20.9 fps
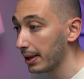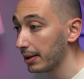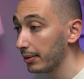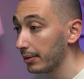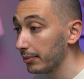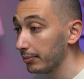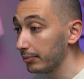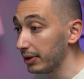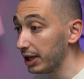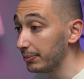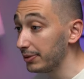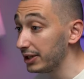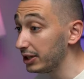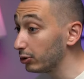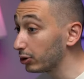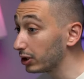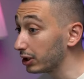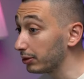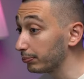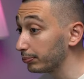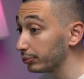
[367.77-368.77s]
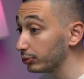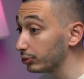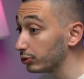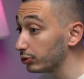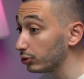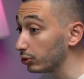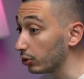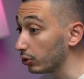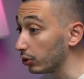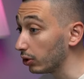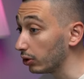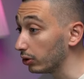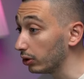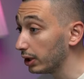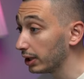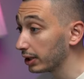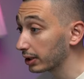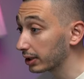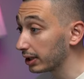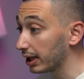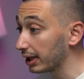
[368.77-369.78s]
Maybe you can put your
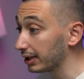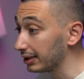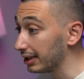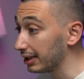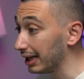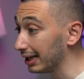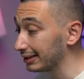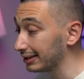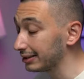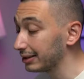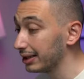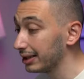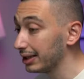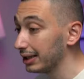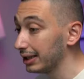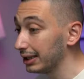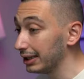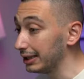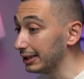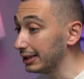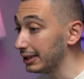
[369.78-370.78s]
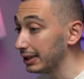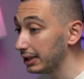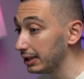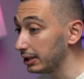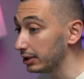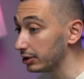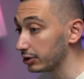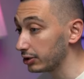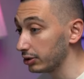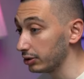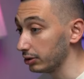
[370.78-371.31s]
guideline in here too.